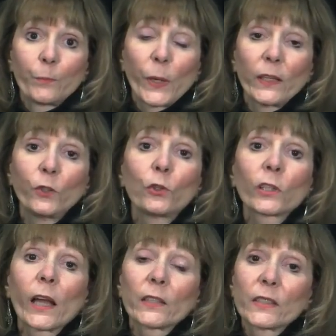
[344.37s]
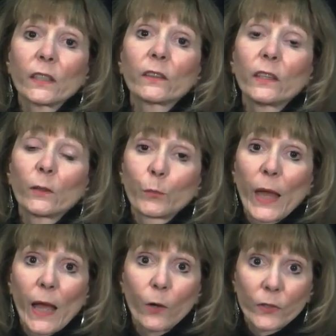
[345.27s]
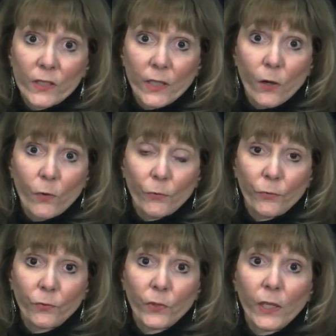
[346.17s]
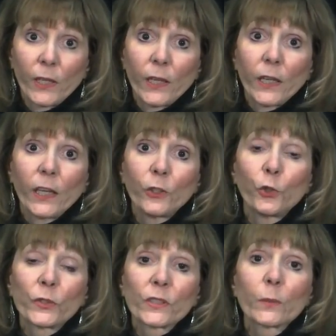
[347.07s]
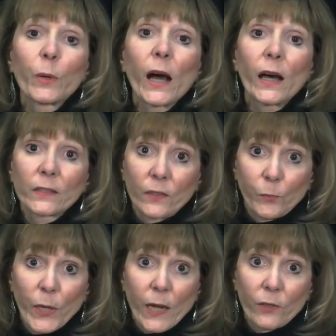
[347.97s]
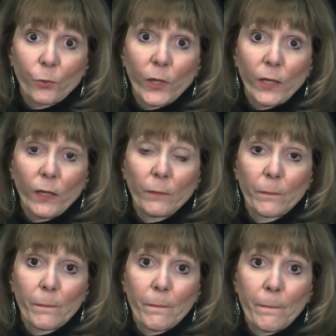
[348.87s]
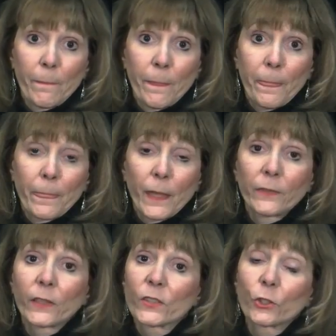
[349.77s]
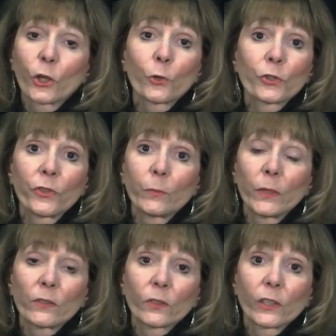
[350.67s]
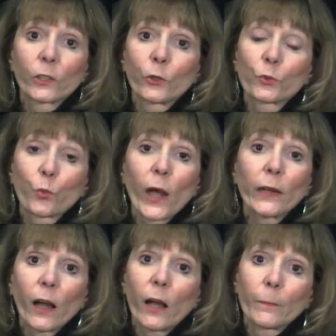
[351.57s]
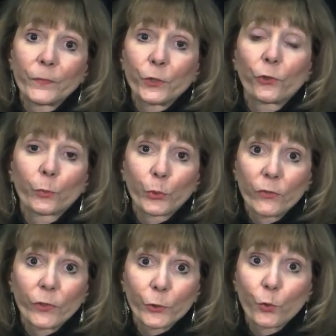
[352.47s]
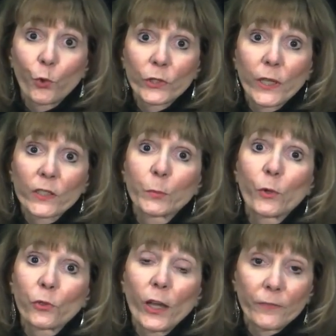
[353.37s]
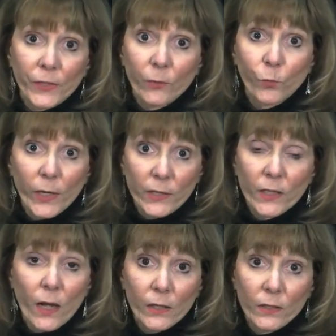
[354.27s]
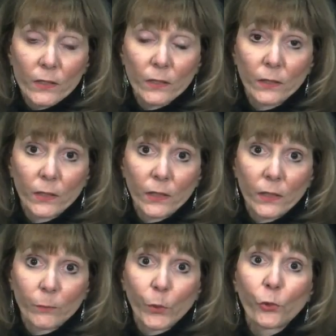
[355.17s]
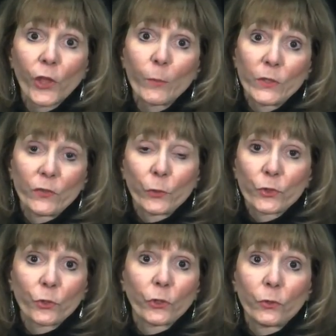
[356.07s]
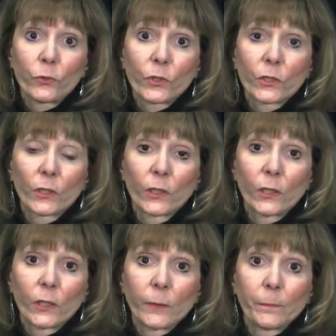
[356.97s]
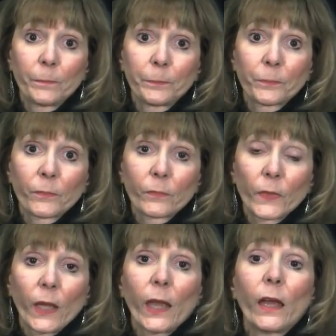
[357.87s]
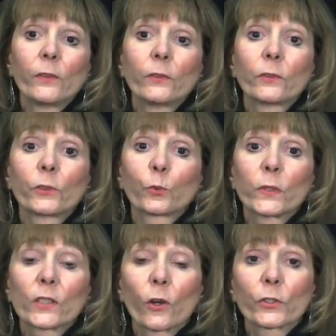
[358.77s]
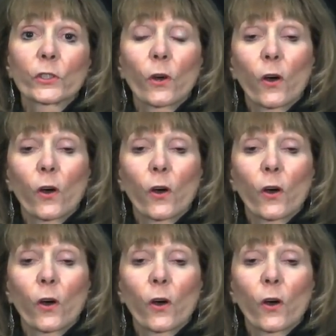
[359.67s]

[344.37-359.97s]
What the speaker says: By utilizing the empowered self, it uses a positive pathway. It doesn't go to the amygdala. It goes right up to the prefrontal cortex, both left and right sides. Both hemispheres are used. And the results